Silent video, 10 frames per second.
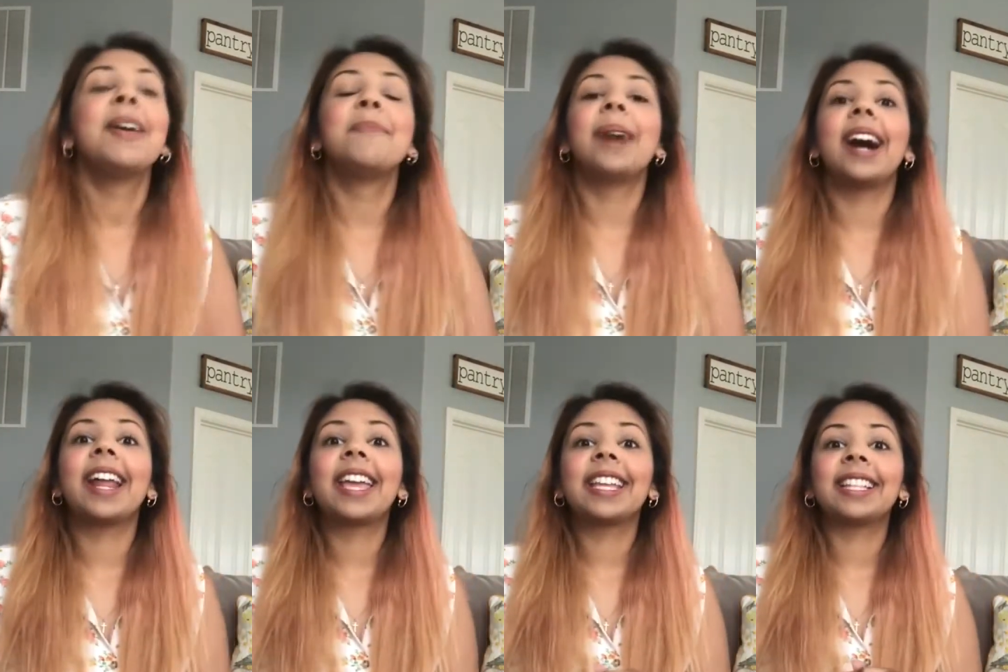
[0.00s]
But
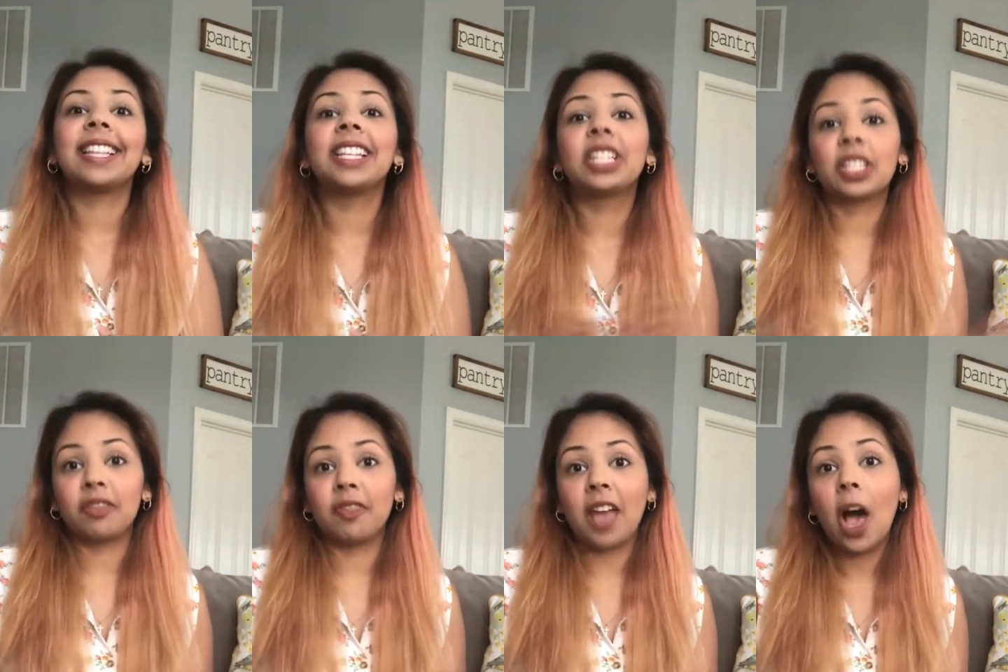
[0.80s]
it just
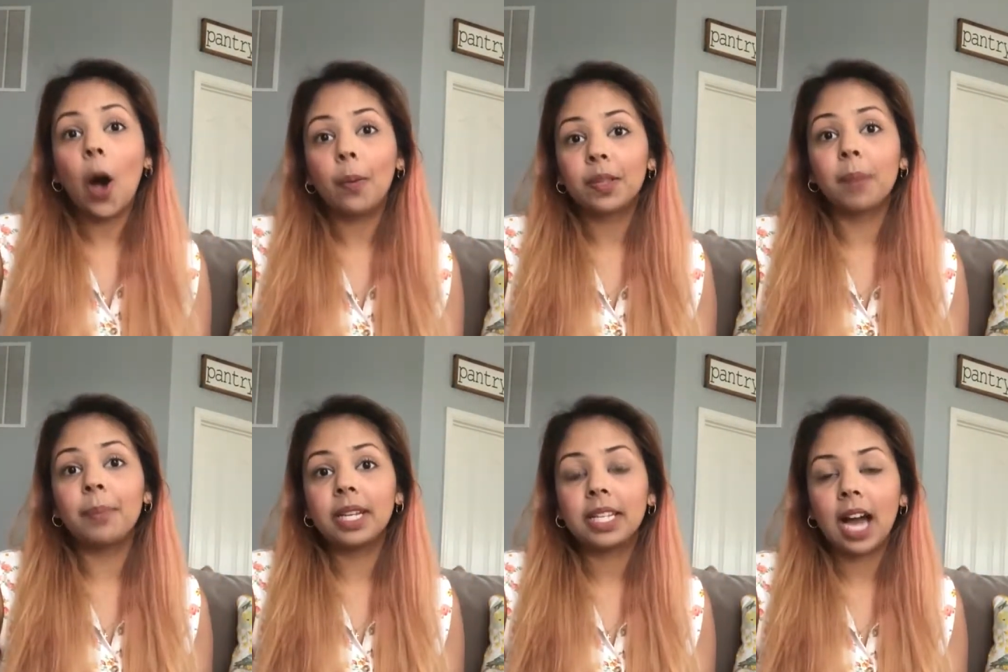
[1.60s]
helps
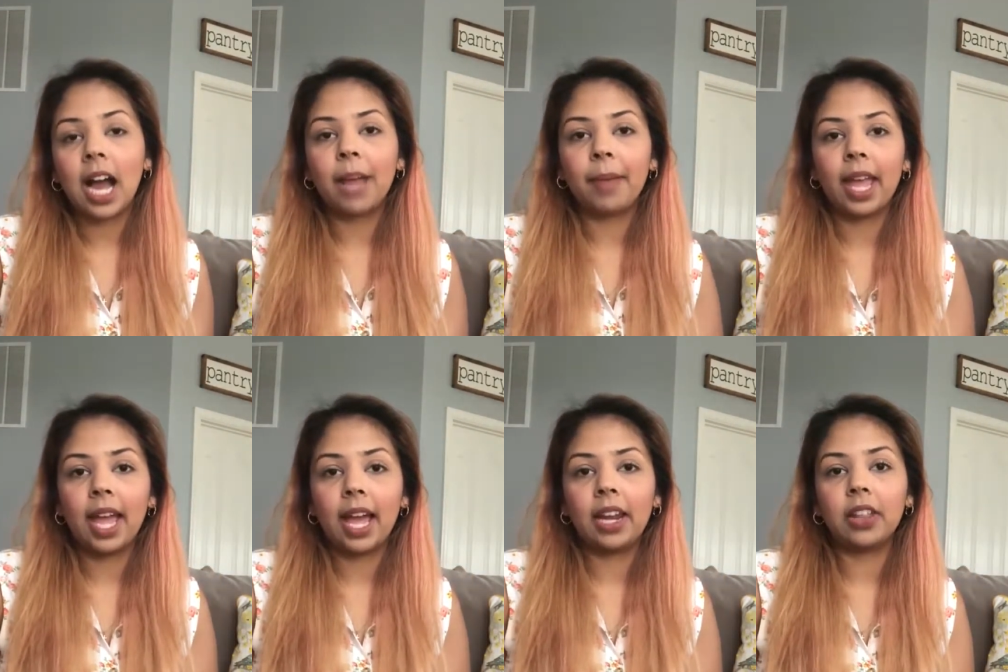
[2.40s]
big time.
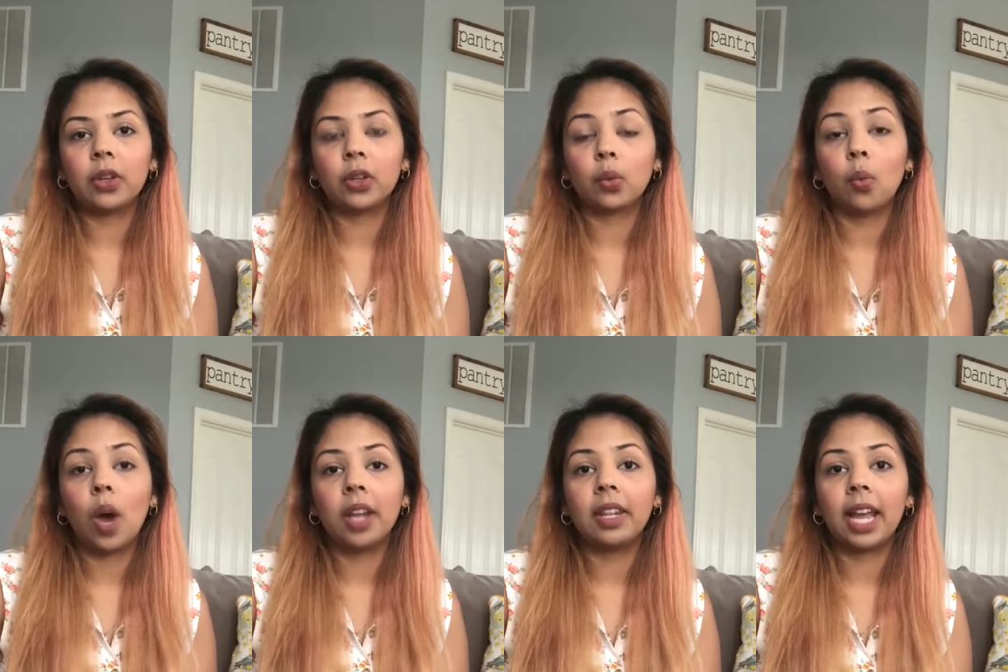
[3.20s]
And there's
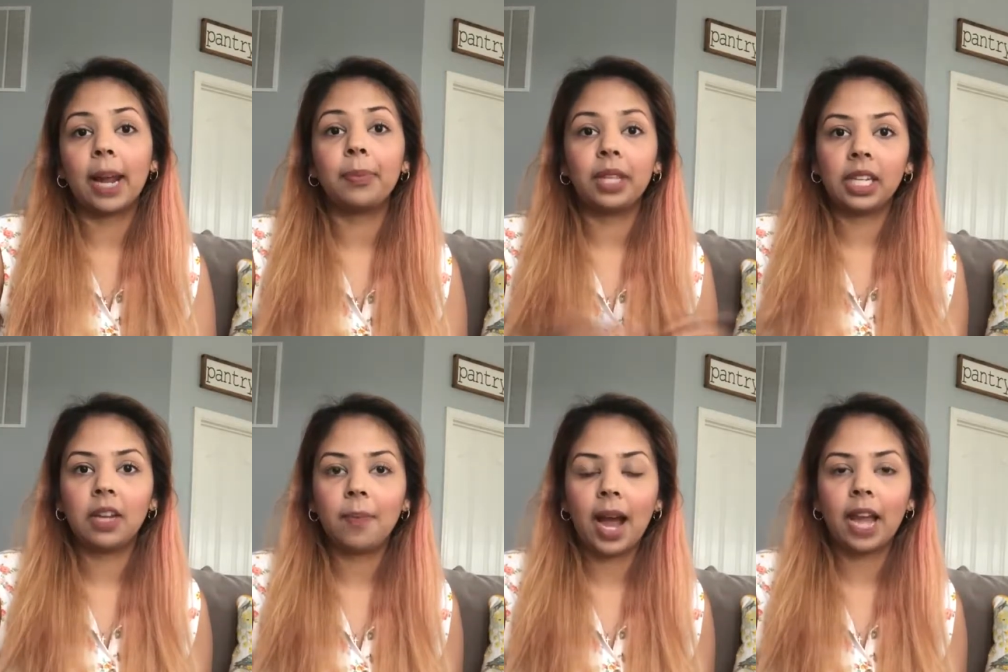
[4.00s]
one that I'm thinking
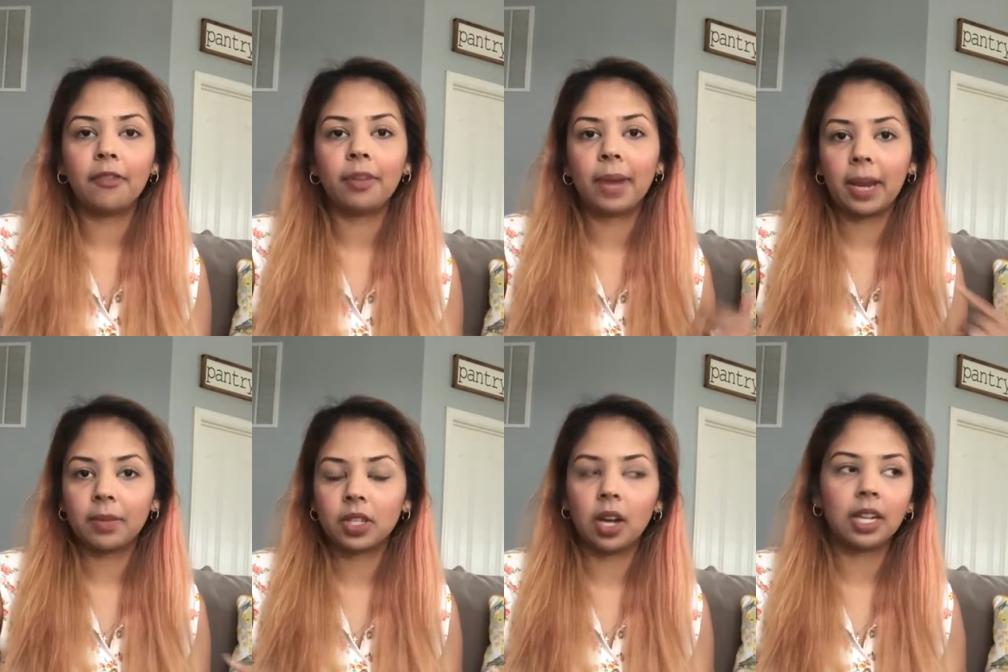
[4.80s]
of buying from Amazon.